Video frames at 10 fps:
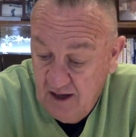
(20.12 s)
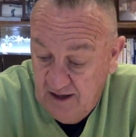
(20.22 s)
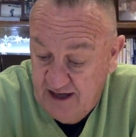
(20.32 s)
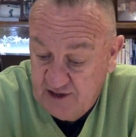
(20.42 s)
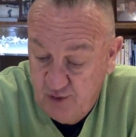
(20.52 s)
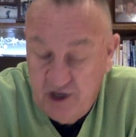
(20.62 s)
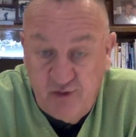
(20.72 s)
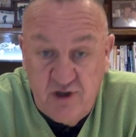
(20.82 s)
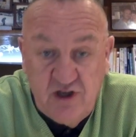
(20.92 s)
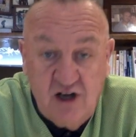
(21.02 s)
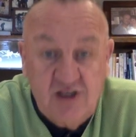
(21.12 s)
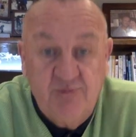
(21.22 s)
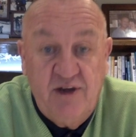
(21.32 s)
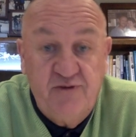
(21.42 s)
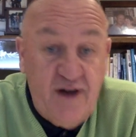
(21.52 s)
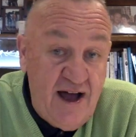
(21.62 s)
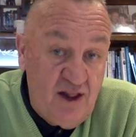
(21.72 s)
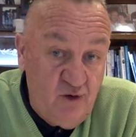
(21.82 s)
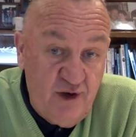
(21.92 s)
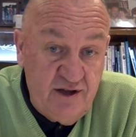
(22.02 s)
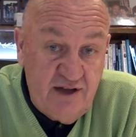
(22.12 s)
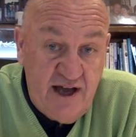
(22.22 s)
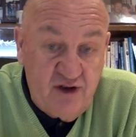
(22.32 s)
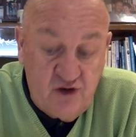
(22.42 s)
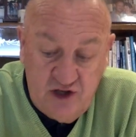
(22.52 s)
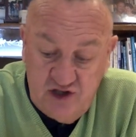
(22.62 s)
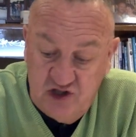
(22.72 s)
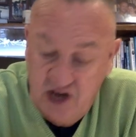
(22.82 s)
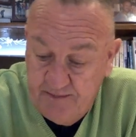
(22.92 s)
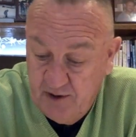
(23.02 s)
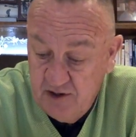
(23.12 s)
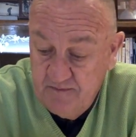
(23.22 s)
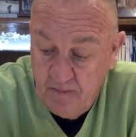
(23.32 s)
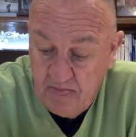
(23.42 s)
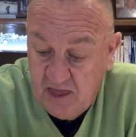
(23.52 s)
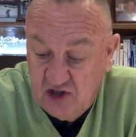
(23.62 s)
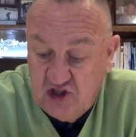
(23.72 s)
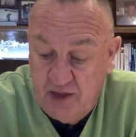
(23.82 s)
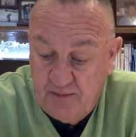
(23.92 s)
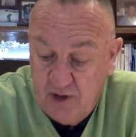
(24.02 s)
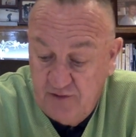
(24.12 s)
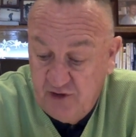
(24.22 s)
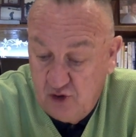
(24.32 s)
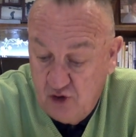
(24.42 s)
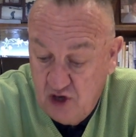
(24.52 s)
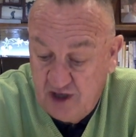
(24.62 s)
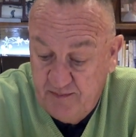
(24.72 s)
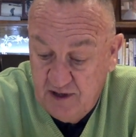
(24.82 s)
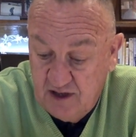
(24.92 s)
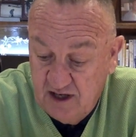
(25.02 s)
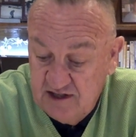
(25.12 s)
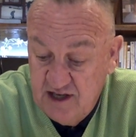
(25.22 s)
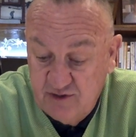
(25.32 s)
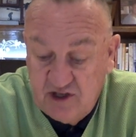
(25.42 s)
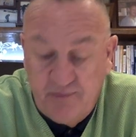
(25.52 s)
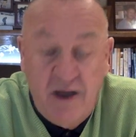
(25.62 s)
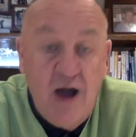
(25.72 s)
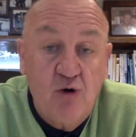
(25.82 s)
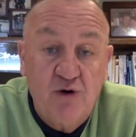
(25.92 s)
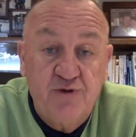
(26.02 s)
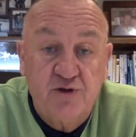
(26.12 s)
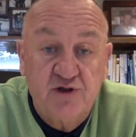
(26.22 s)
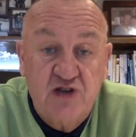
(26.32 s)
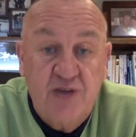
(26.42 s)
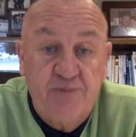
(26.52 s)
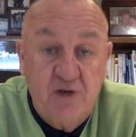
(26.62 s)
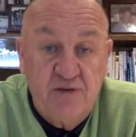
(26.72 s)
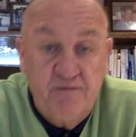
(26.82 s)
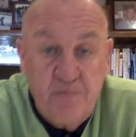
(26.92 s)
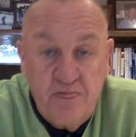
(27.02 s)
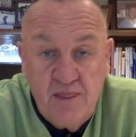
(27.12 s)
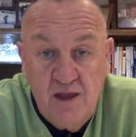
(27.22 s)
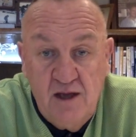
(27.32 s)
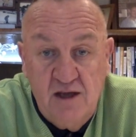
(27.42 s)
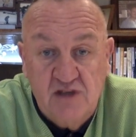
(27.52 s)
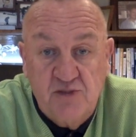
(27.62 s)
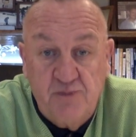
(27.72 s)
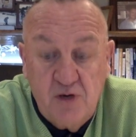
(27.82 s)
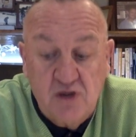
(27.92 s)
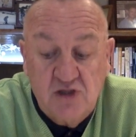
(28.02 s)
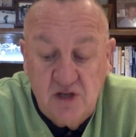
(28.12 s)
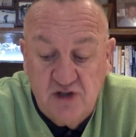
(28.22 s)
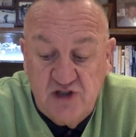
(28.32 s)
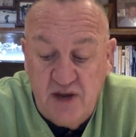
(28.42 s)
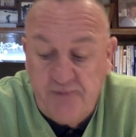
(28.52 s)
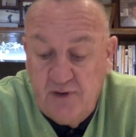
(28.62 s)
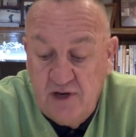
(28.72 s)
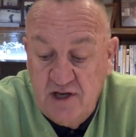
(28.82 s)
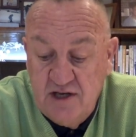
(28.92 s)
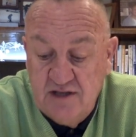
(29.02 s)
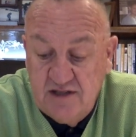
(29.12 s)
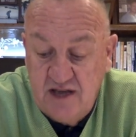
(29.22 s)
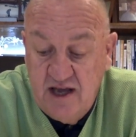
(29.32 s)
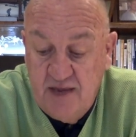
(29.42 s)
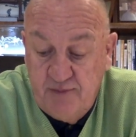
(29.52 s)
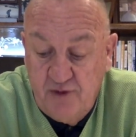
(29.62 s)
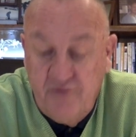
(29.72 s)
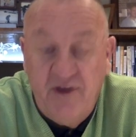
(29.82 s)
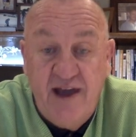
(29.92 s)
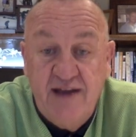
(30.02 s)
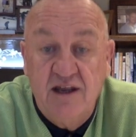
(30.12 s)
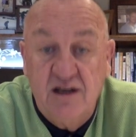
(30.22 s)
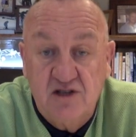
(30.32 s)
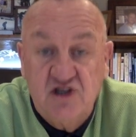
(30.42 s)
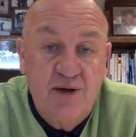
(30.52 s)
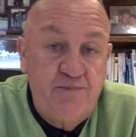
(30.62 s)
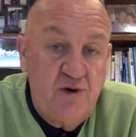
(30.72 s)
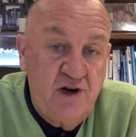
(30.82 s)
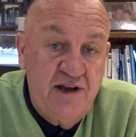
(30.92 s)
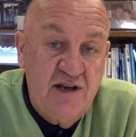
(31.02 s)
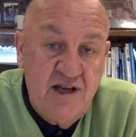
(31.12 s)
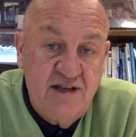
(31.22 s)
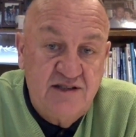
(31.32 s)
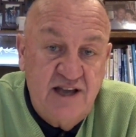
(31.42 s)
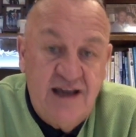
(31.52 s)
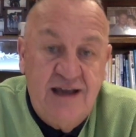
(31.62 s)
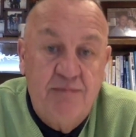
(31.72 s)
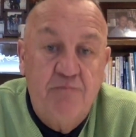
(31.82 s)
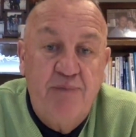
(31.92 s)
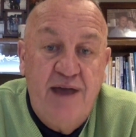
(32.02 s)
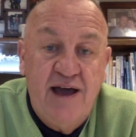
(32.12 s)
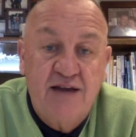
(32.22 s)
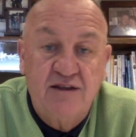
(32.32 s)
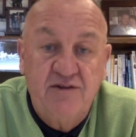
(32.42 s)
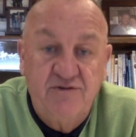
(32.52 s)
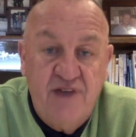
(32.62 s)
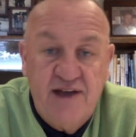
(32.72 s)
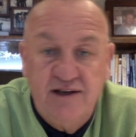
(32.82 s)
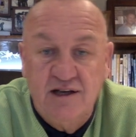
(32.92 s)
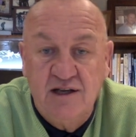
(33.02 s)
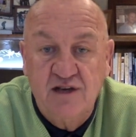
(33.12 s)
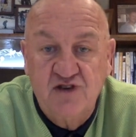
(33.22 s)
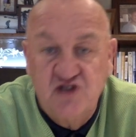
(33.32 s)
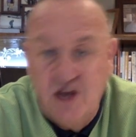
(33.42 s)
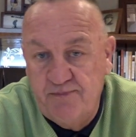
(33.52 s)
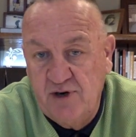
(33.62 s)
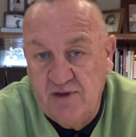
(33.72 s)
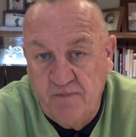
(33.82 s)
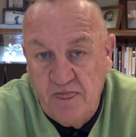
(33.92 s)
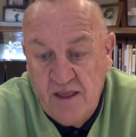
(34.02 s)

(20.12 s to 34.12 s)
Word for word: Last week we talked about following that Good Shepherd, the Shepherd of the Crook, because he was a powerful shepherd. He's a personal shepherd. He's a providing shepherd, and he's a path-finding shepherd.